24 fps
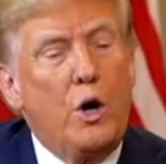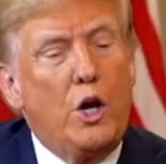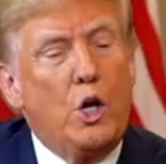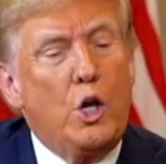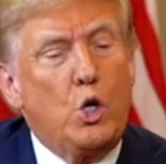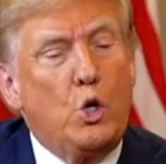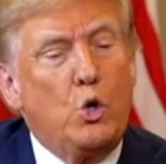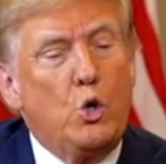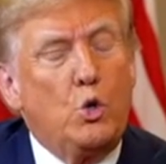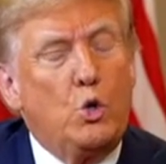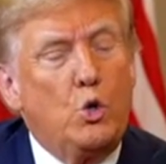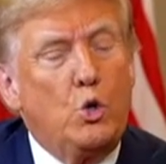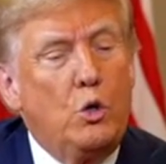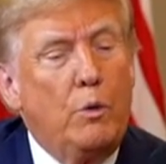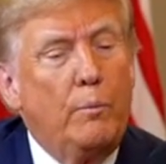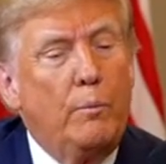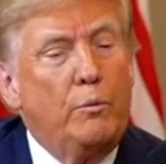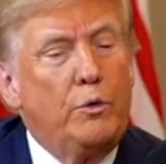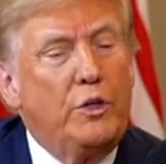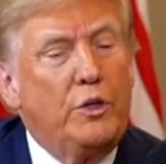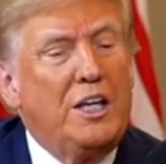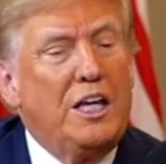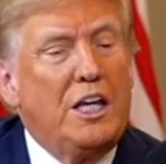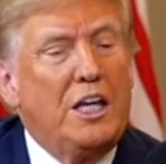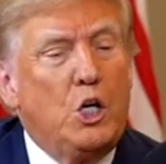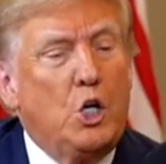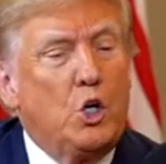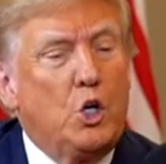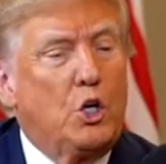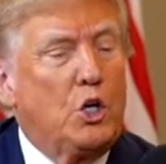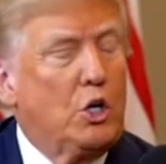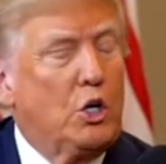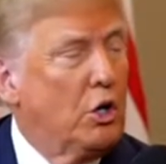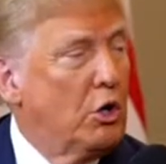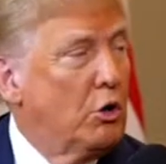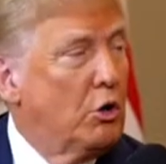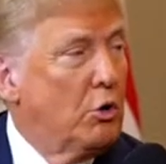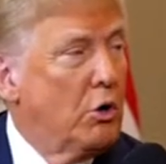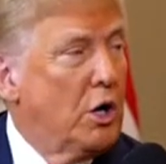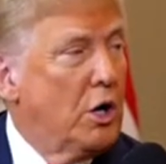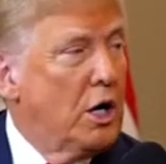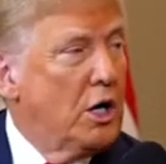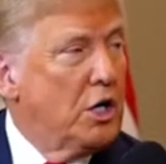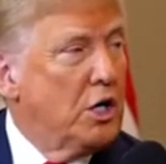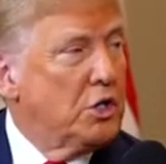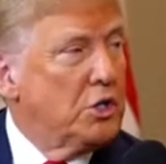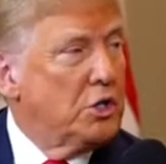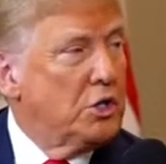Where you
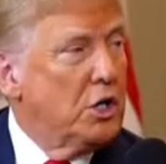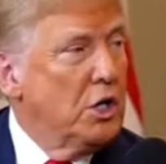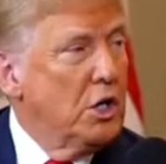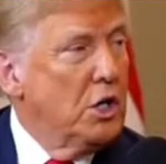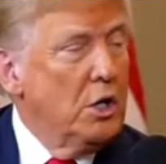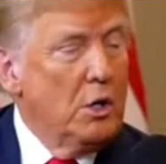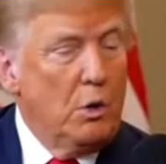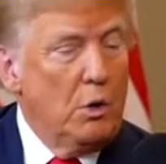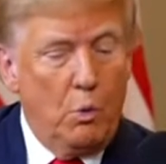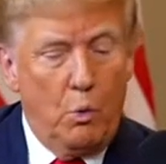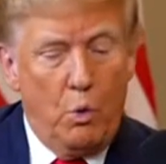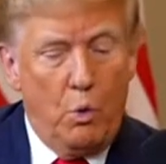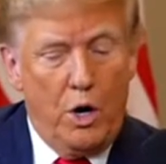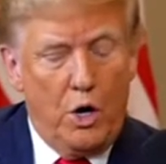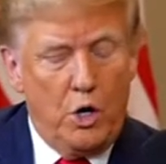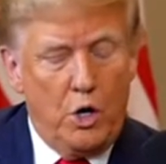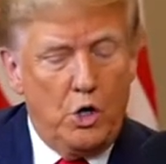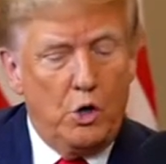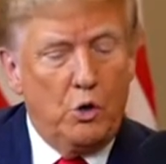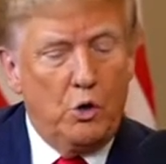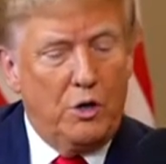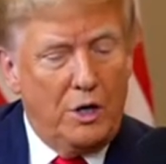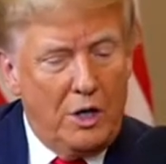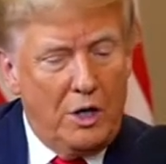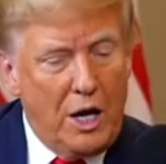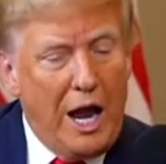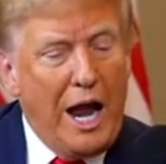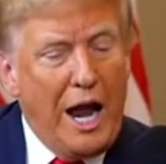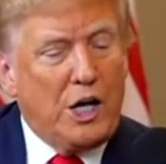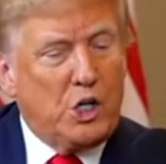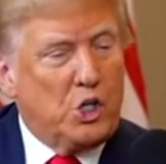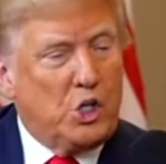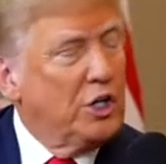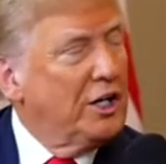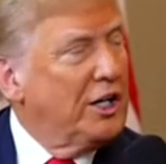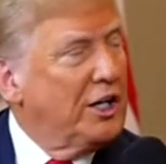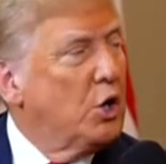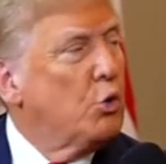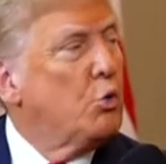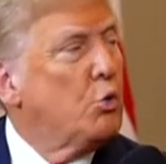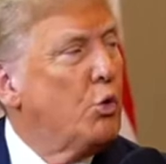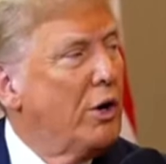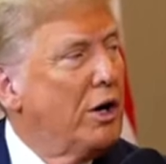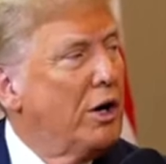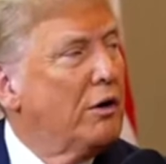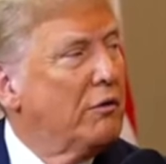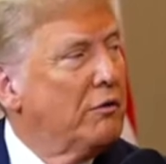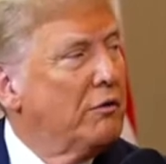denuclearize, where you actually get
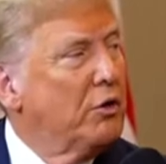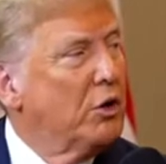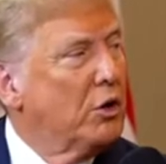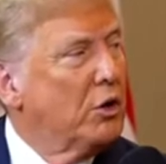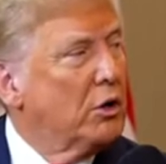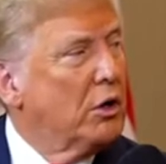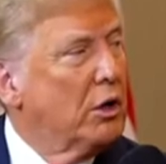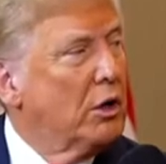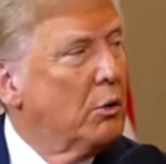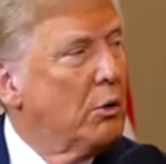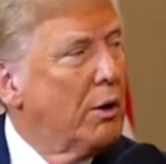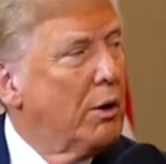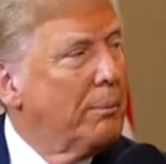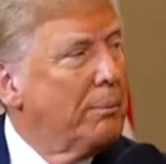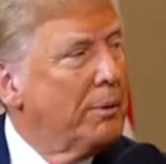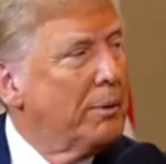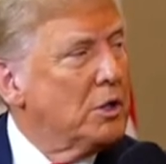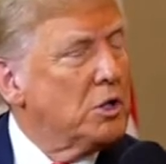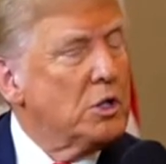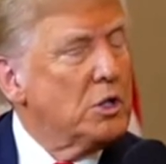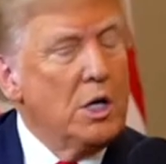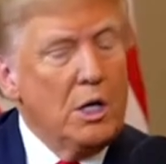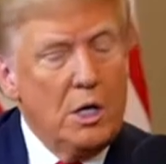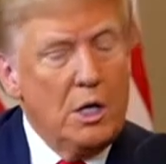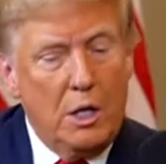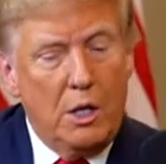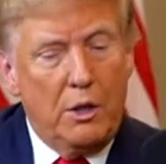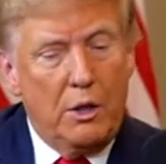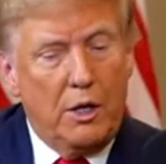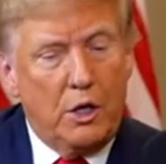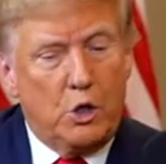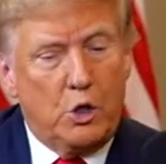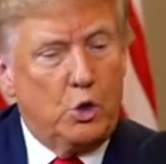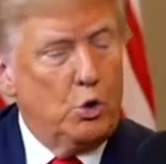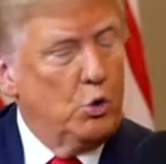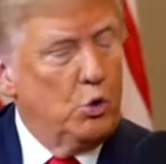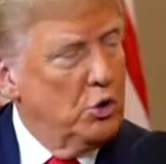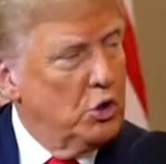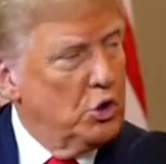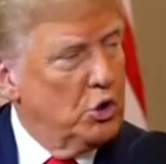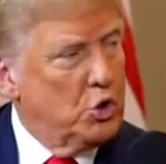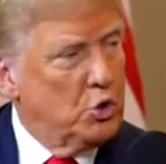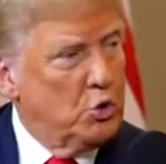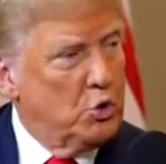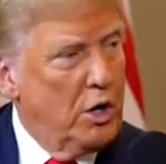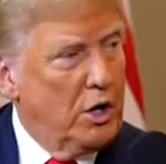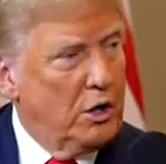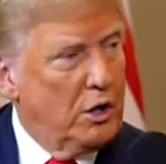rid of nuclear weapons. They're too
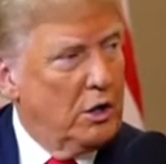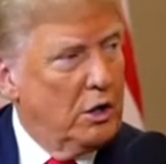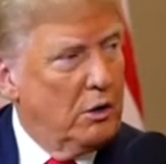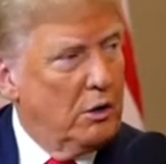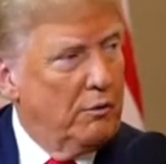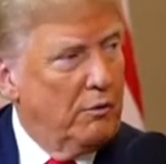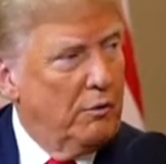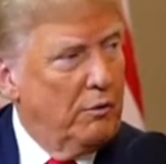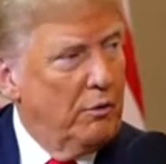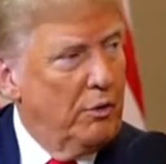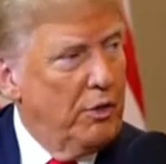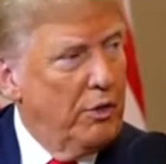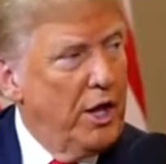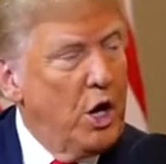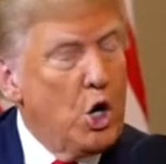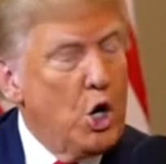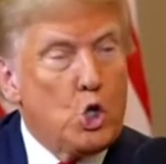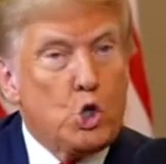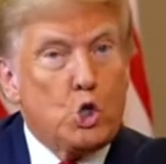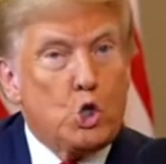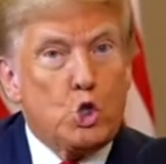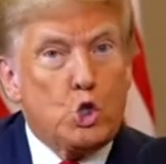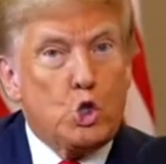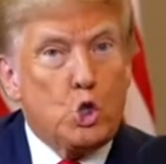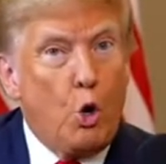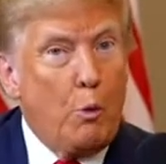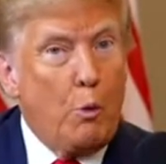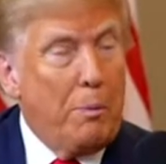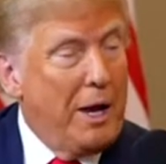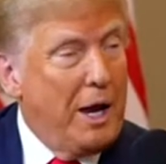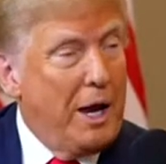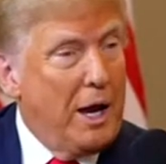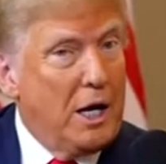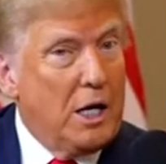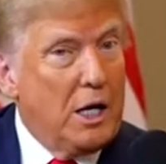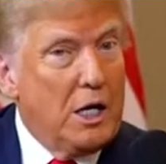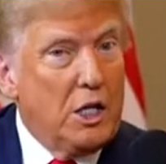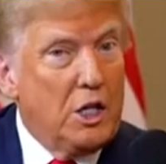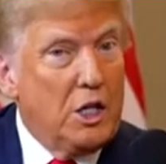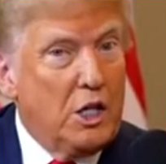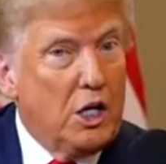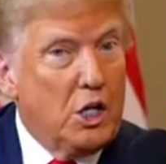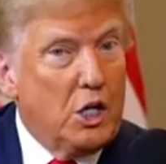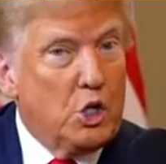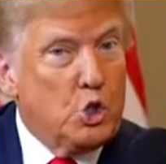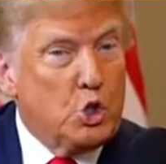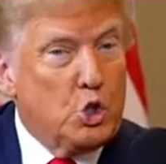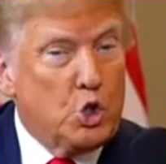destructive. They're so bad.
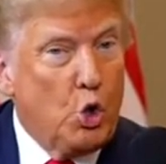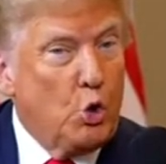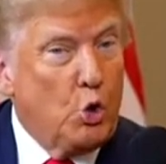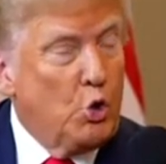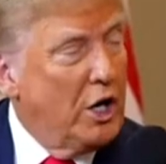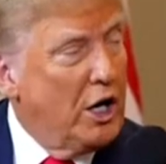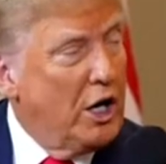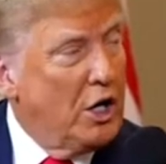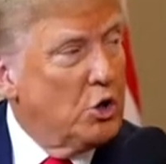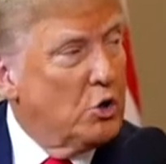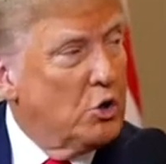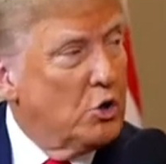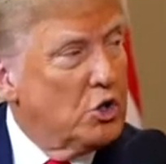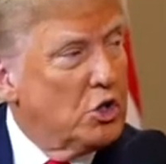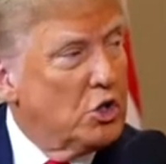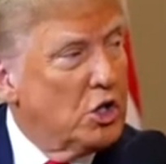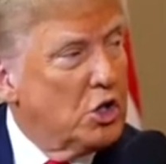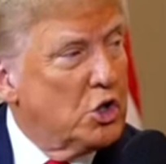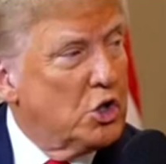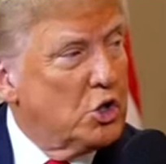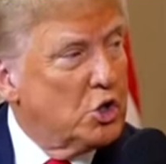They're so dangerous.